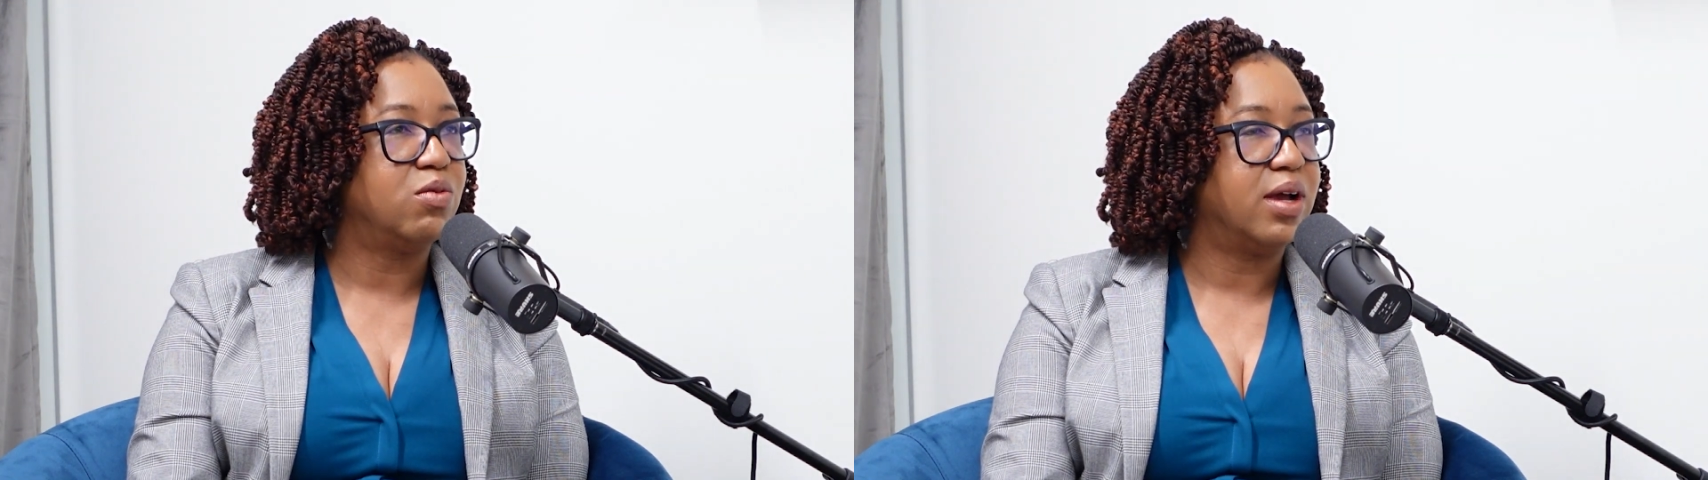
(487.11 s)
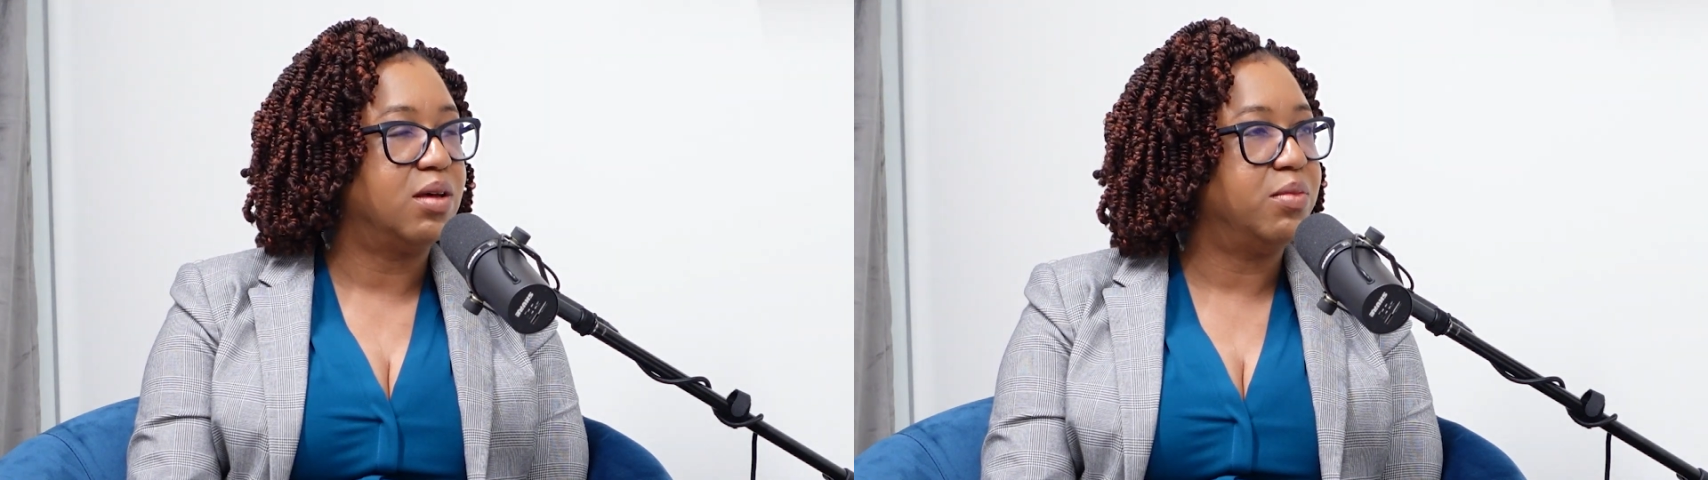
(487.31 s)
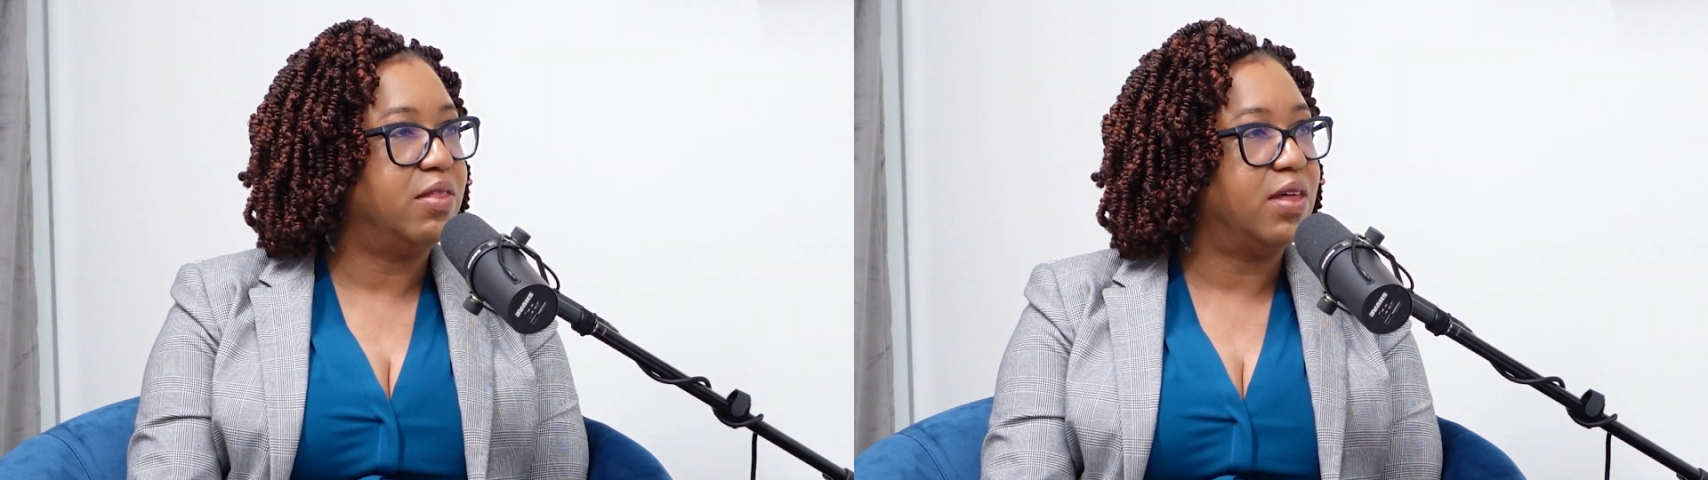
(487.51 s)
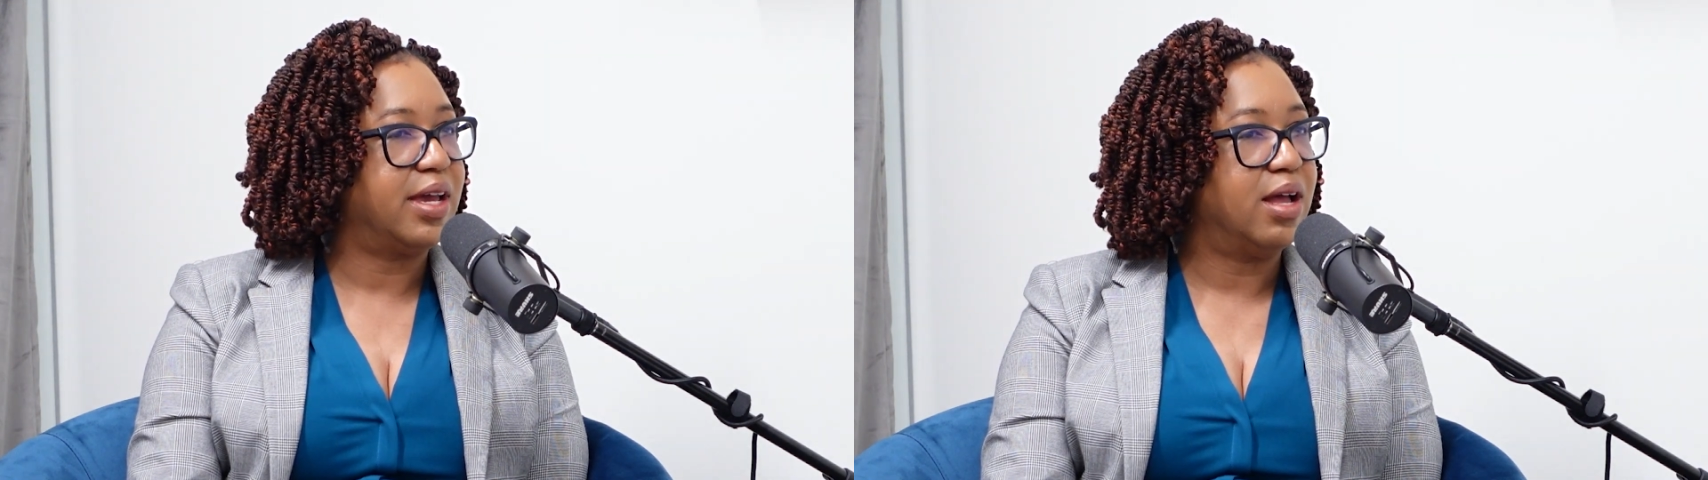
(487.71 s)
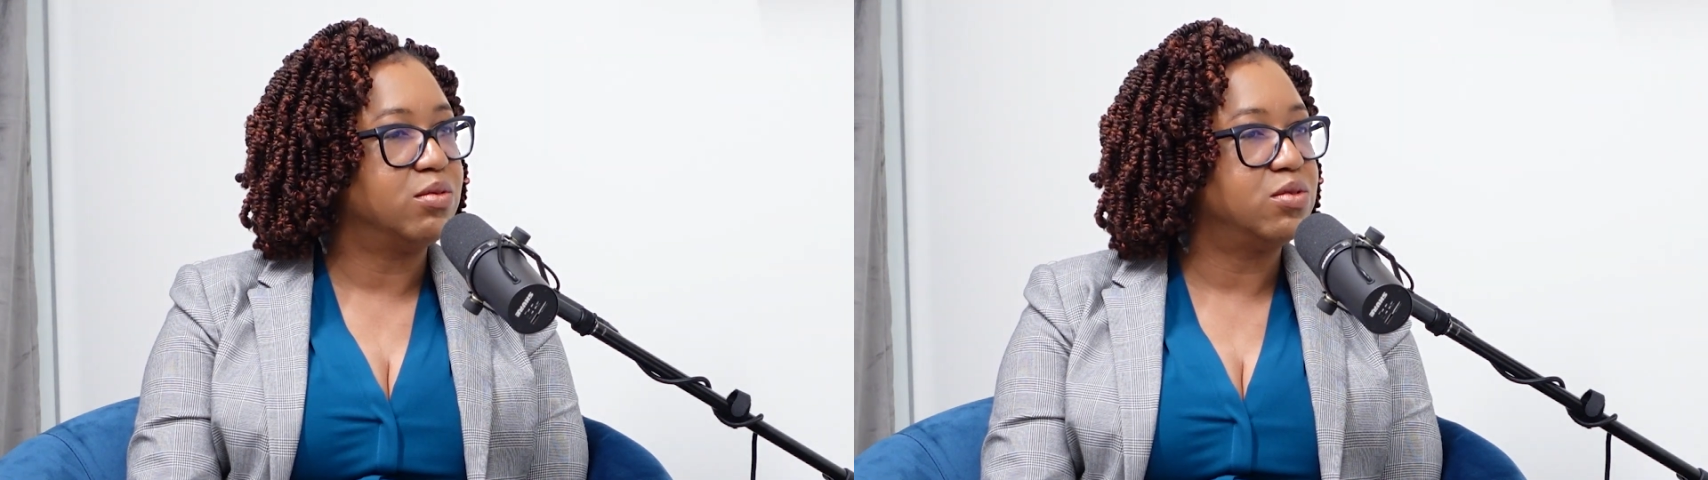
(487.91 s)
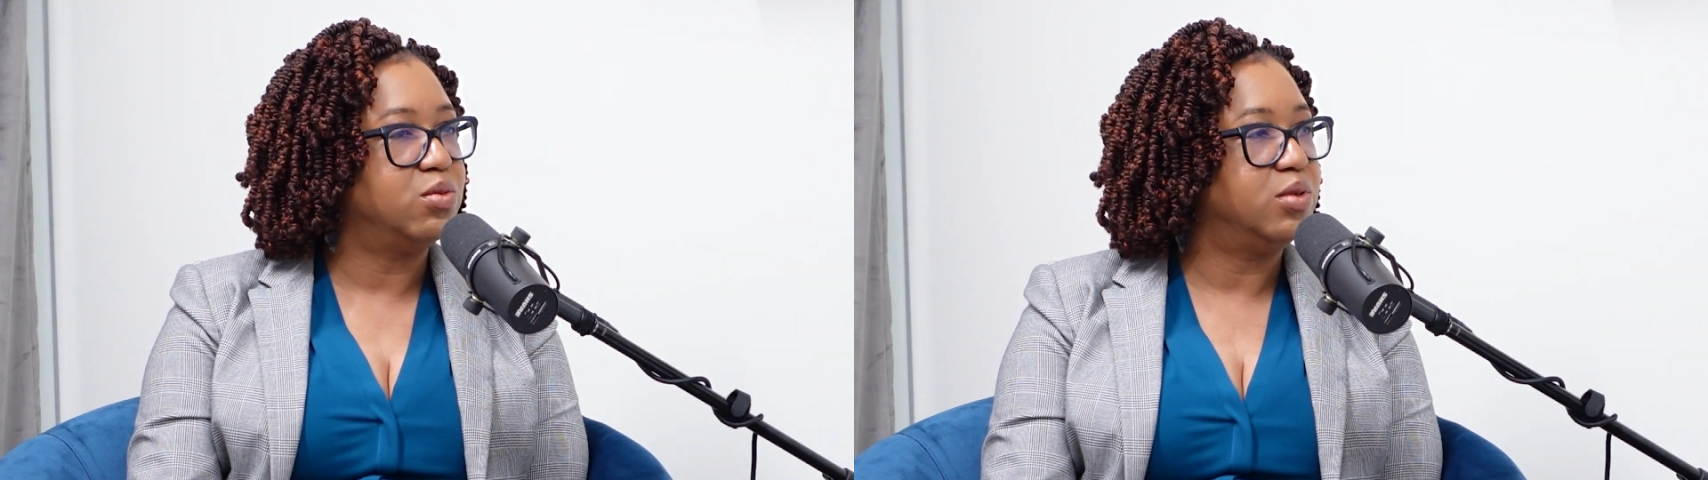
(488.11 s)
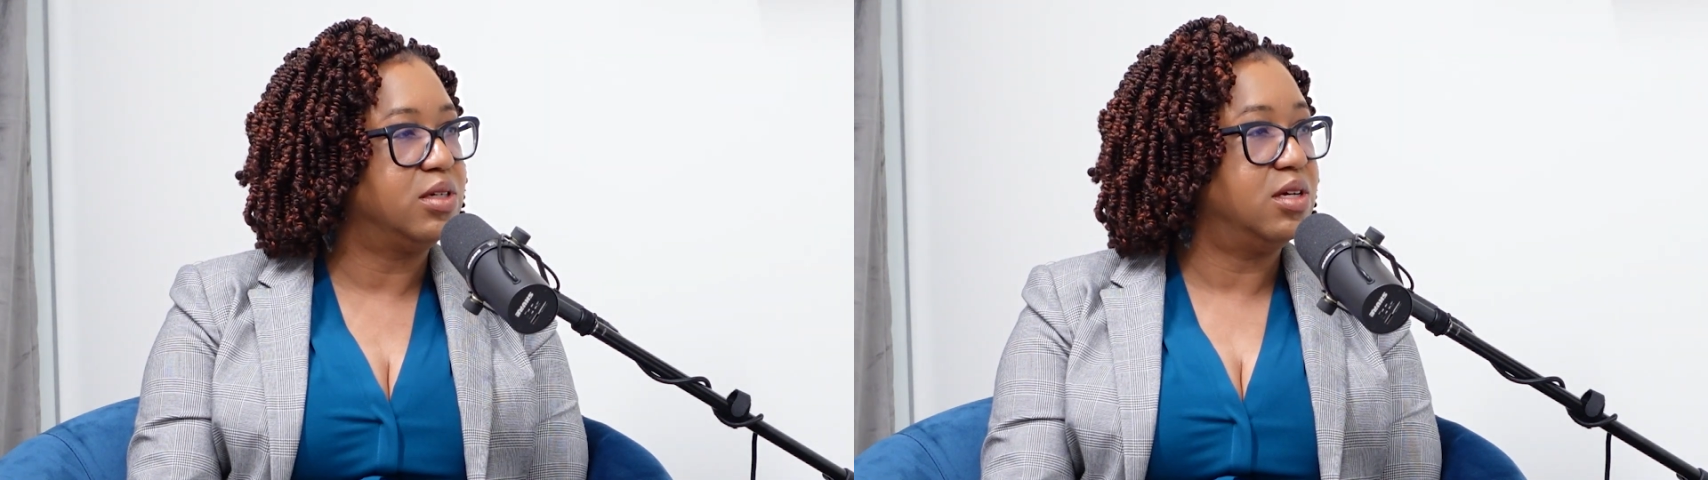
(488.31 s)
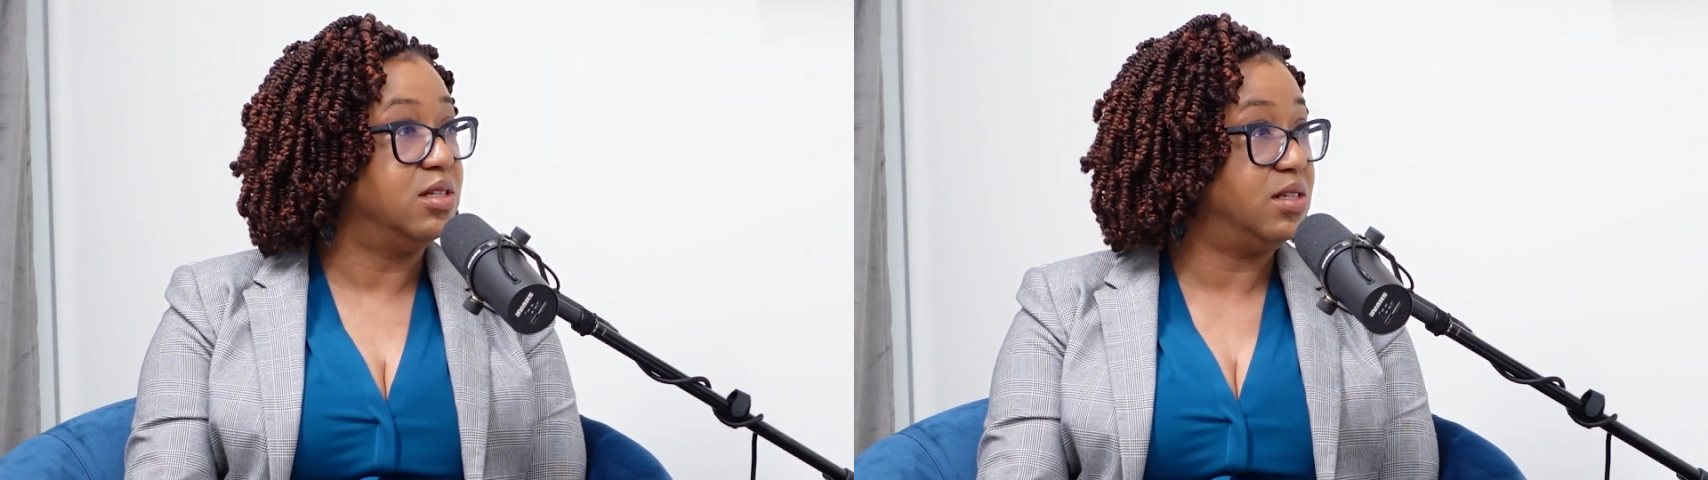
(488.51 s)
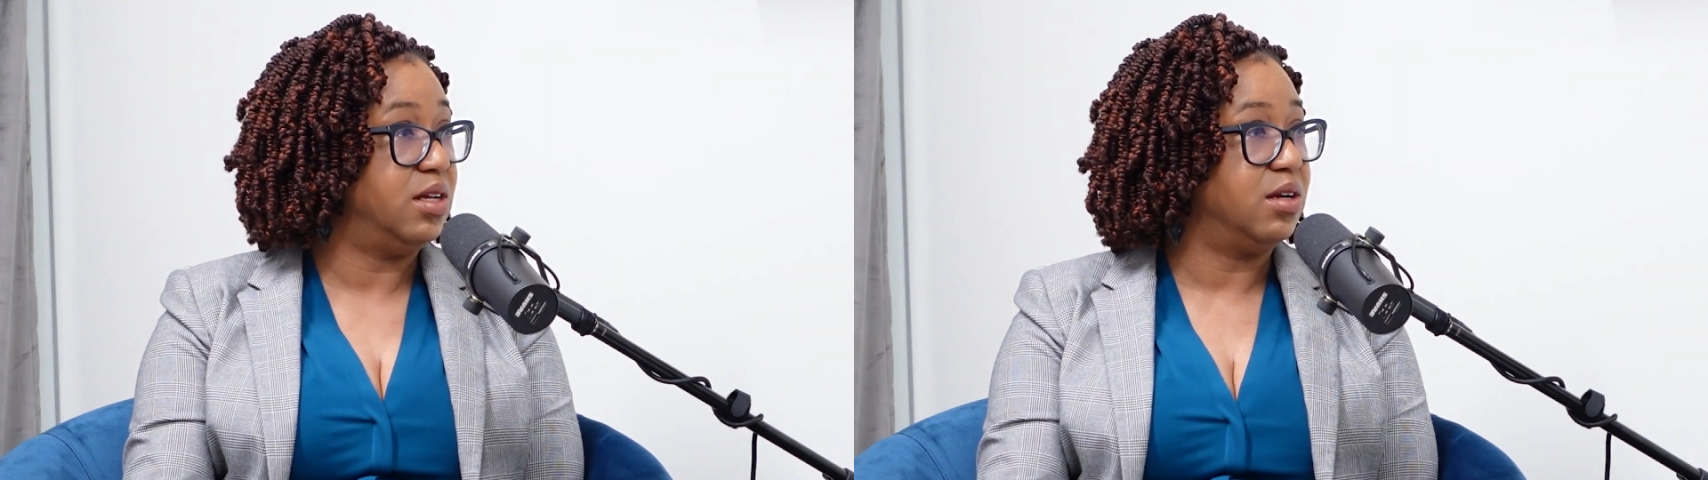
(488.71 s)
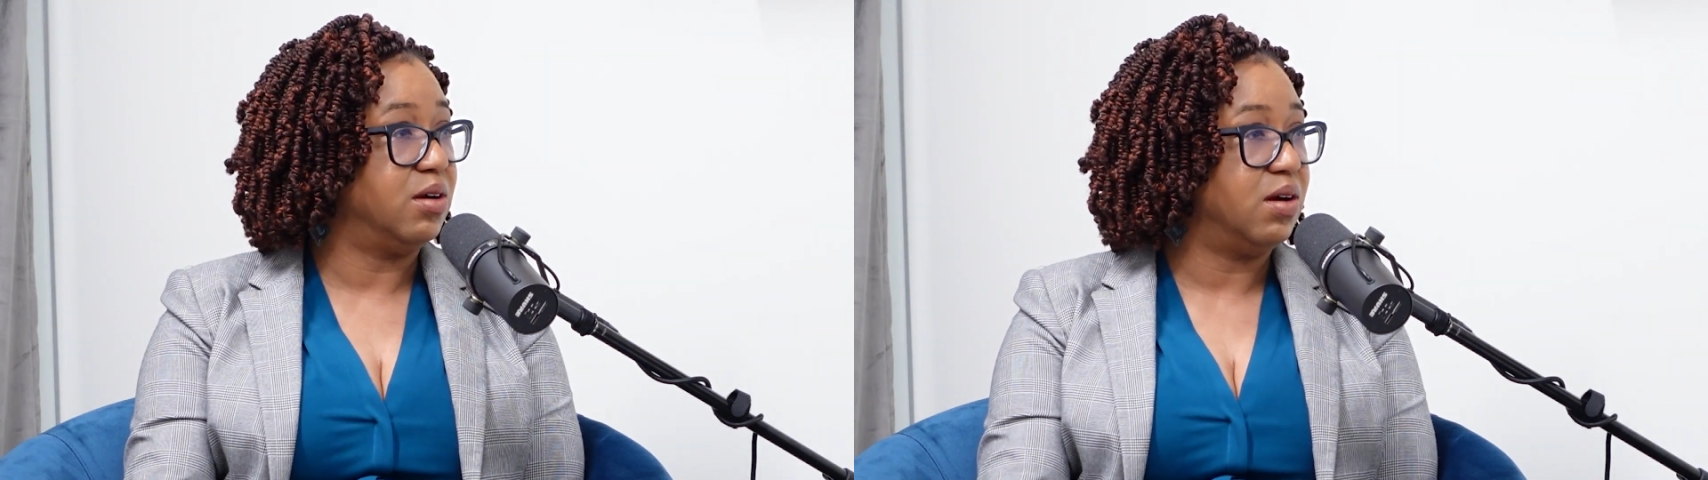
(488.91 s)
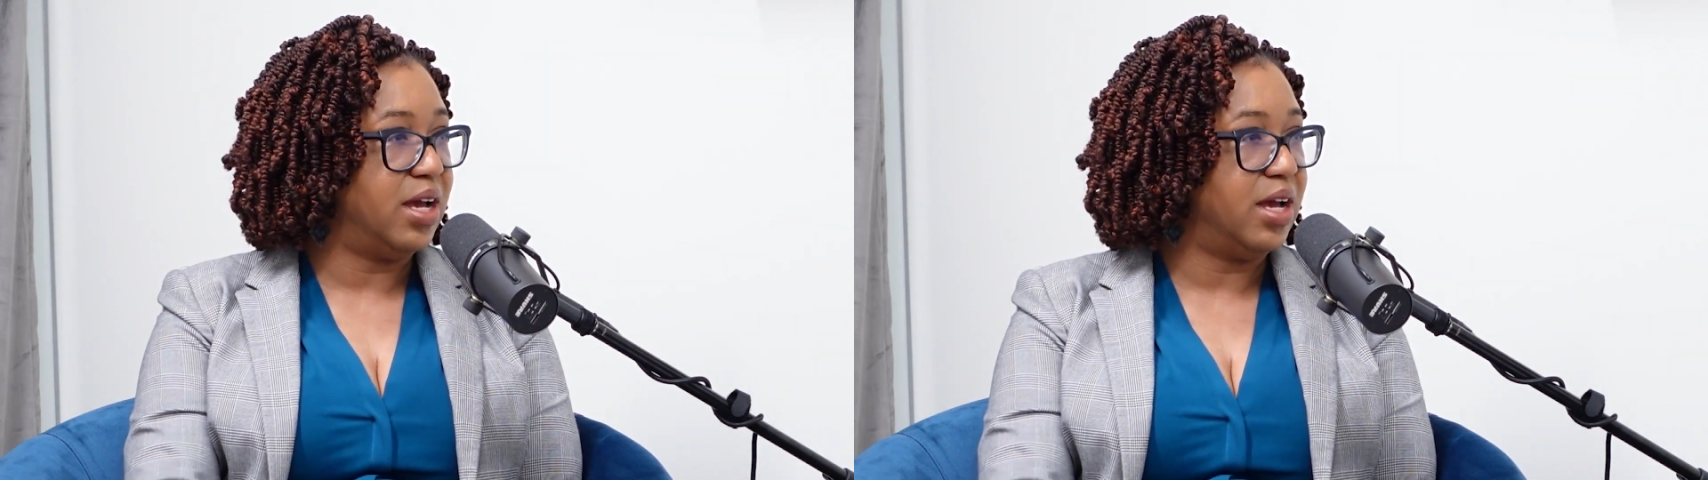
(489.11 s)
recommend that council would consider